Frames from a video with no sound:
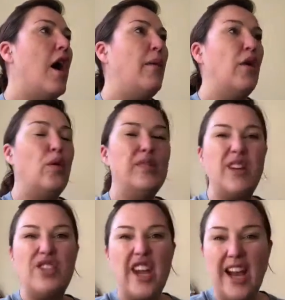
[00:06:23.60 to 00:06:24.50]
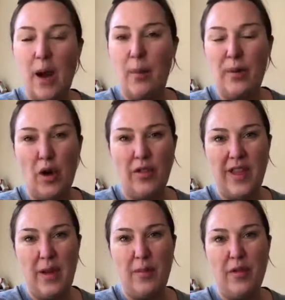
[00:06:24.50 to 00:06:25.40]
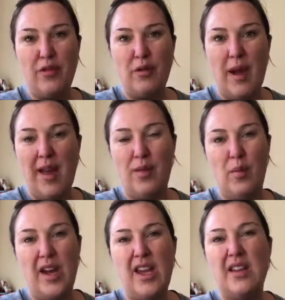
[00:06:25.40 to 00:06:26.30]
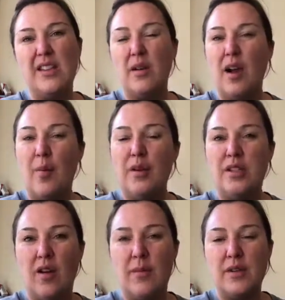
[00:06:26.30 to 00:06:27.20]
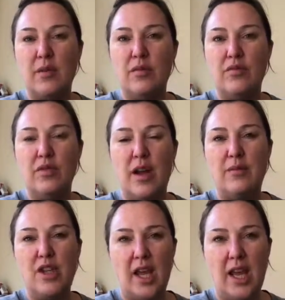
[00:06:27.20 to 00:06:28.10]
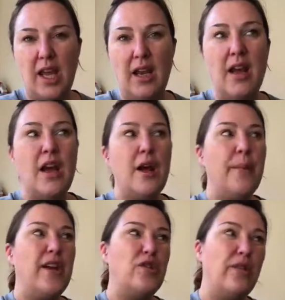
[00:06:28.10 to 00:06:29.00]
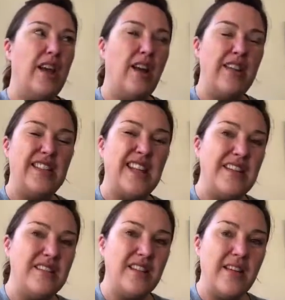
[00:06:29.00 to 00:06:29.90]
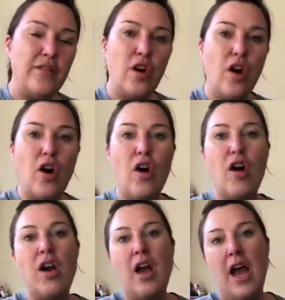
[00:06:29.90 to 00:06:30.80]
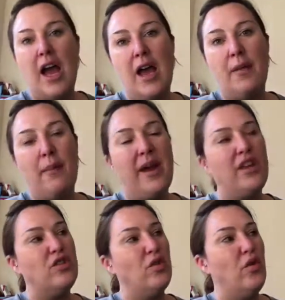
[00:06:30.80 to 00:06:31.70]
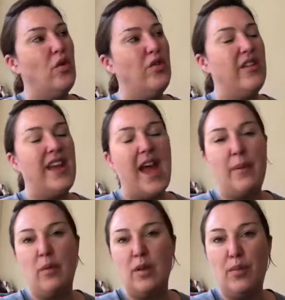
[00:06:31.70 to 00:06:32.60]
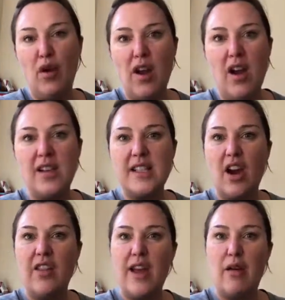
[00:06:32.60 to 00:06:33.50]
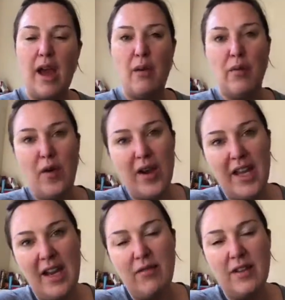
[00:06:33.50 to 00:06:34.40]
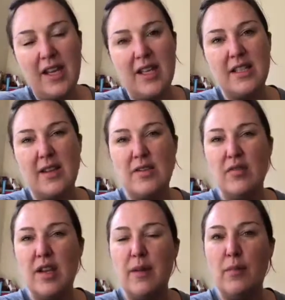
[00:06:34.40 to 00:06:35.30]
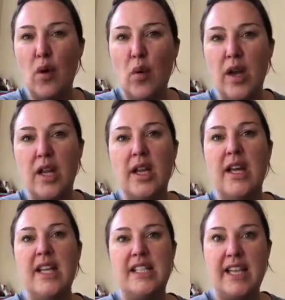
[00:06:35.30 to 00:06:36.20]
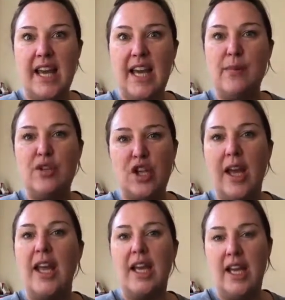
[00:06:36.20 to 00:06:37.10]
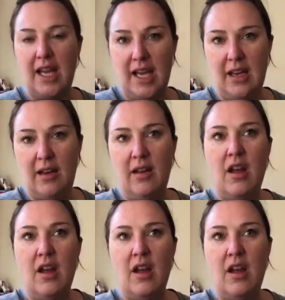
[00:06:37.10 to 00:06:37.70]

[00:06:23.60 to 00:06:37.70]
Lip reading: I will also check up on them throughout the week. So a couple of times I'll check in, make sure they like the scents that they've got, make sure that they're happy with the products, are they okay with working everything. So it's really important to keep checking in.